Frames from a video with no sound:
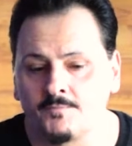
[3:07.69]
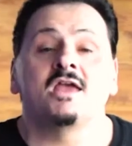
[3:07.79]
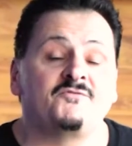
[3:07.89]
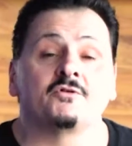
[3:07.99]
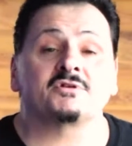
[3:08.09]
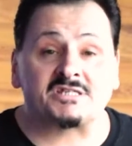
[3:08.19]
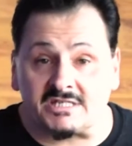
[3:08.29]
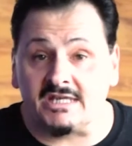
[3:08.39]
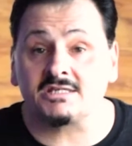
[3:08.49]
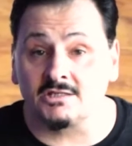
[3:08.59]
If you're a
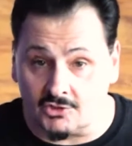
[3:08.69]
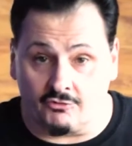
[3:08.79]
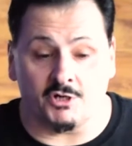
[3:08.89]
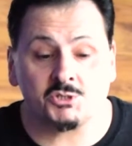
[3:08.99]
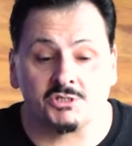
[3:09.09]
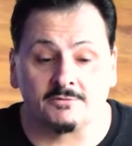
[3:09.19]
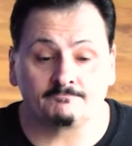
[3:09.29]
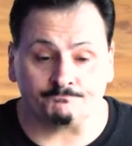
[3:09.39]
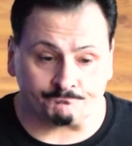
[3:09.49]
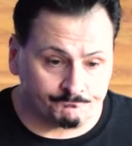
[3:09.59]
seasoned Christian,